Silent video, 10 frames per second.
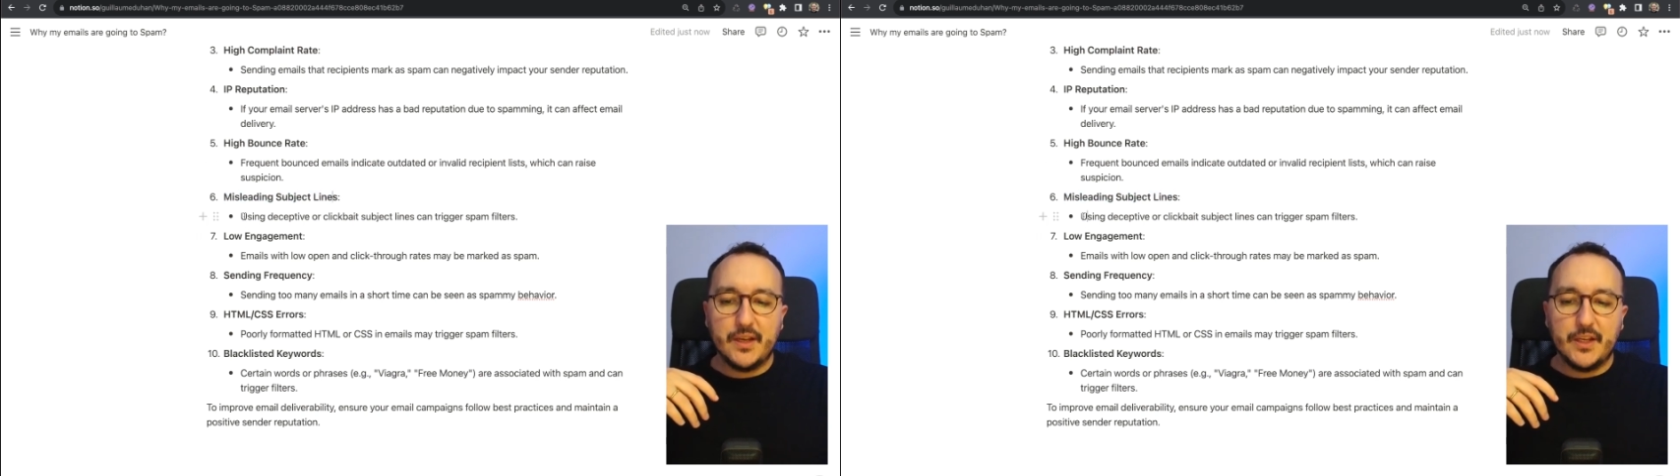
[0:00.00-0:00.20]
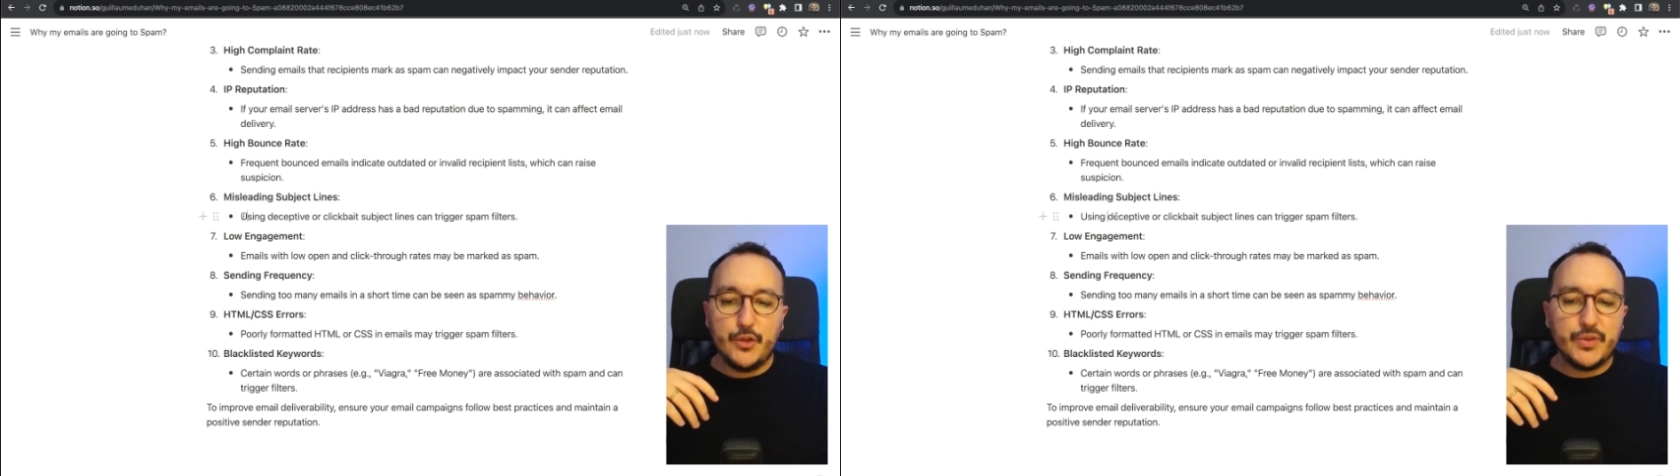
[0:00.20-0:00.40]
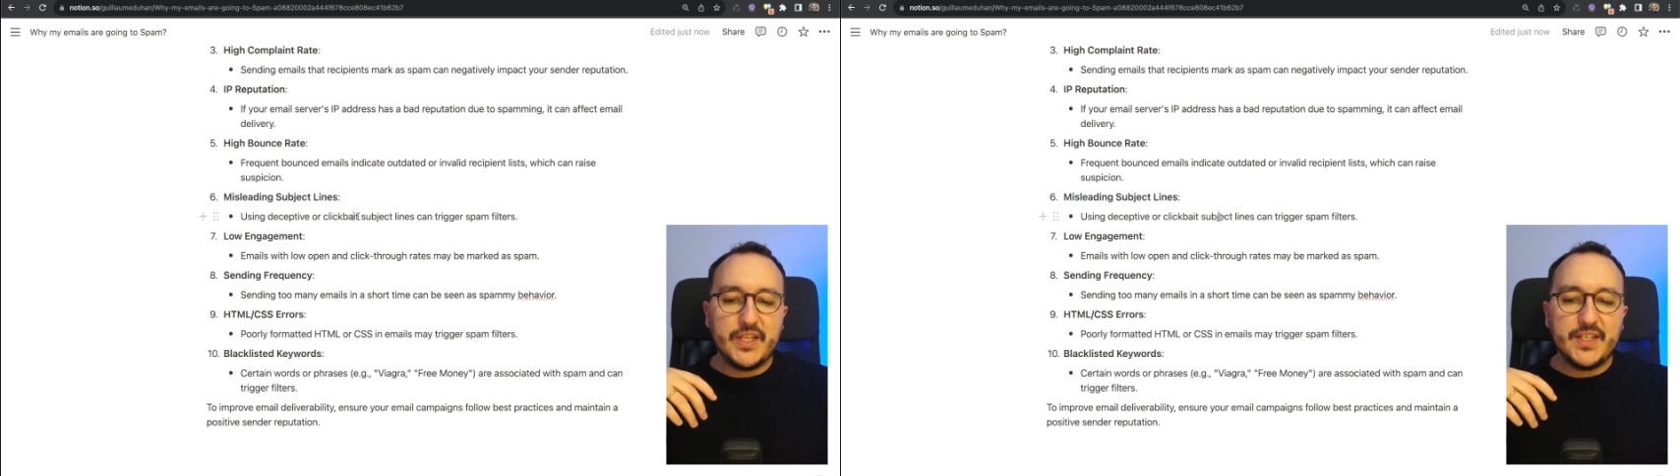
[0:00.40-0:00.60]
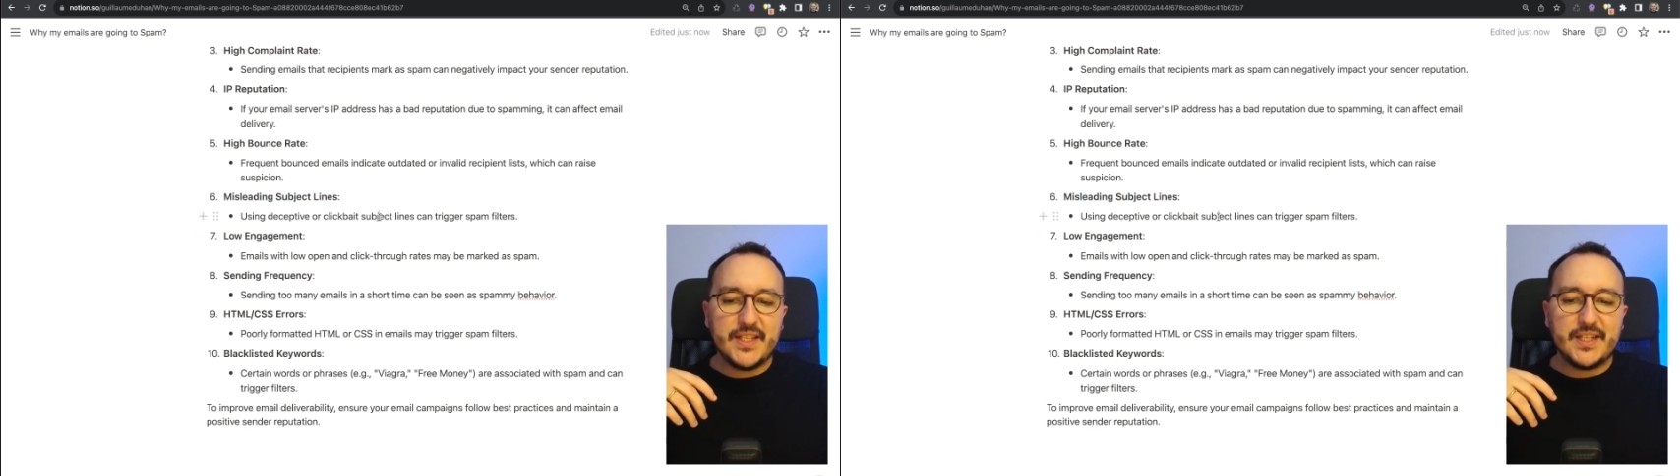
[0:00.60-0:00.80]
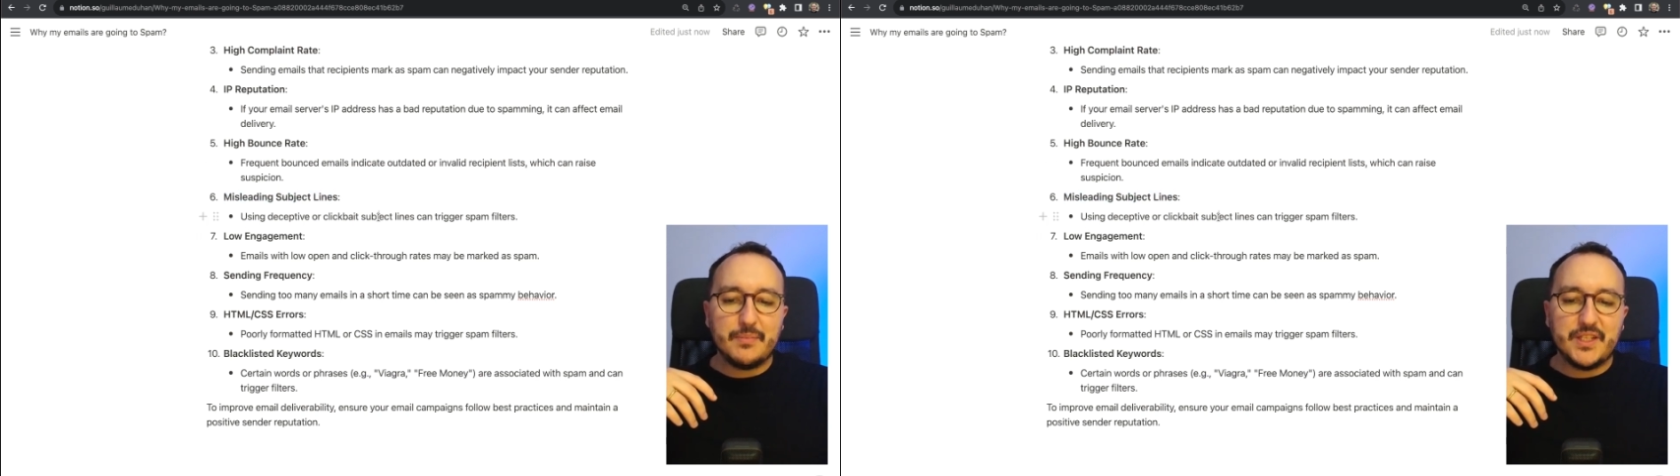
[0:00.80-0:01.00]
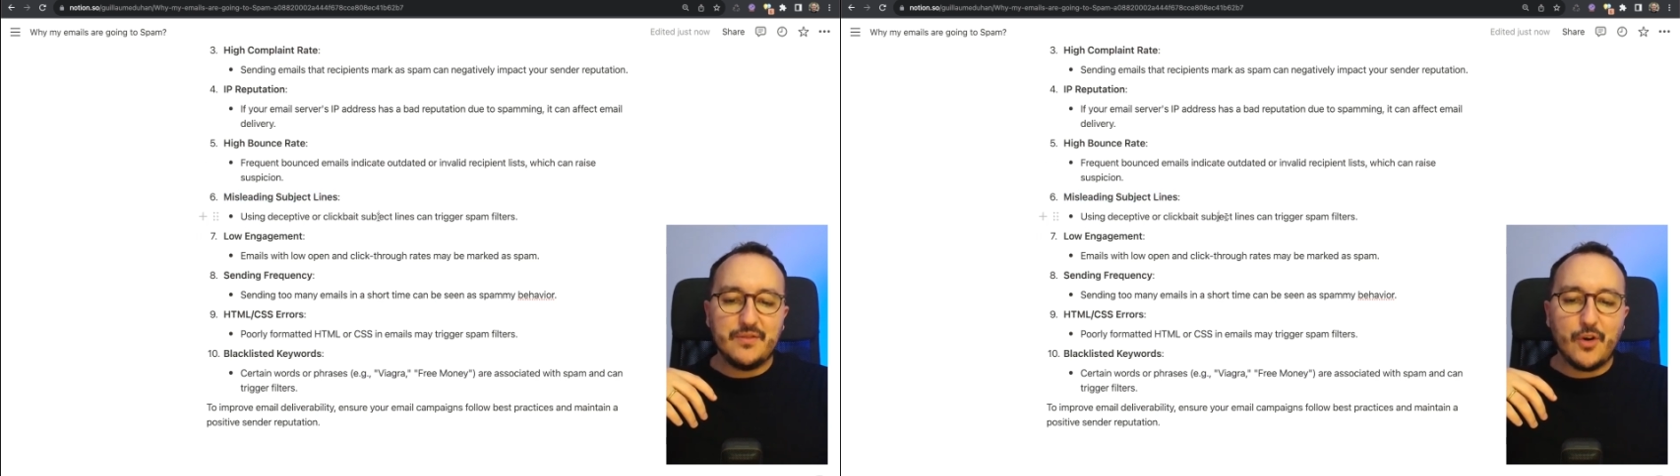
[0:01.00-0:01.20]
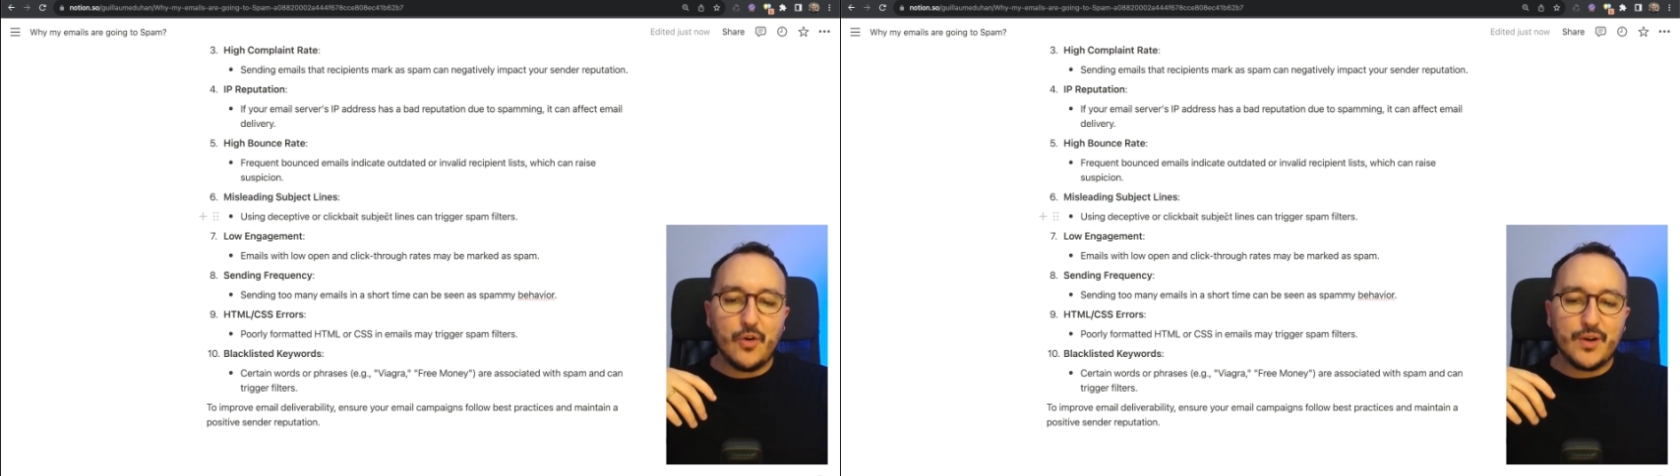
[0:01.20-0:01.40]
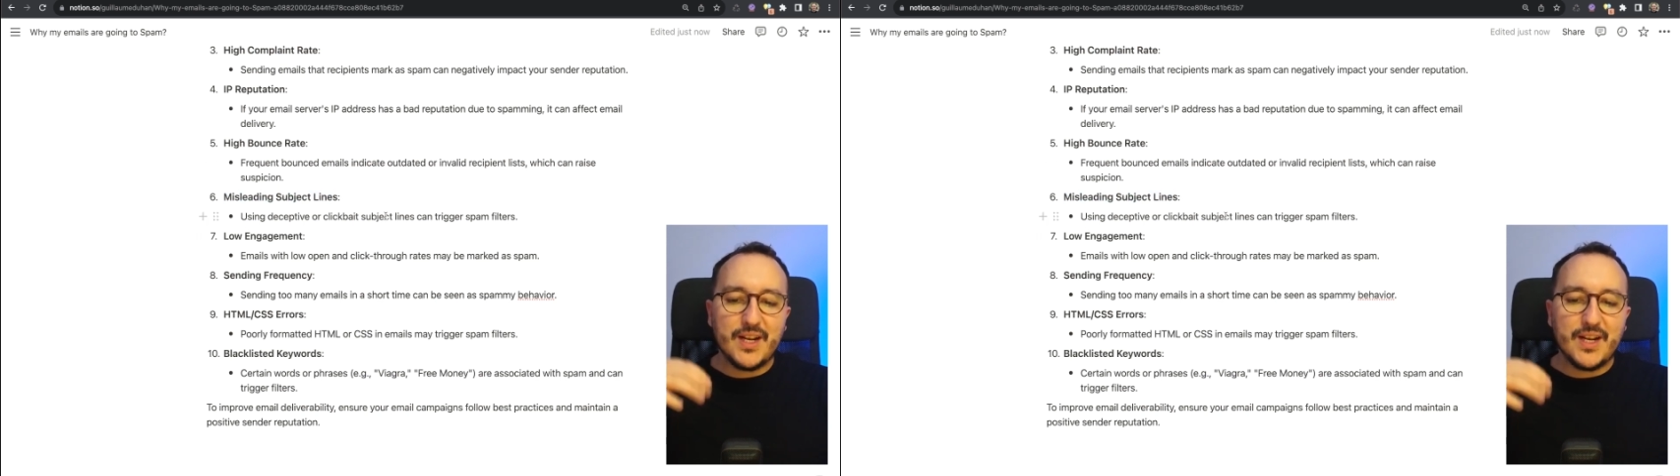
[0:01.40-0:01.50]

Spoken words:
using deceptive or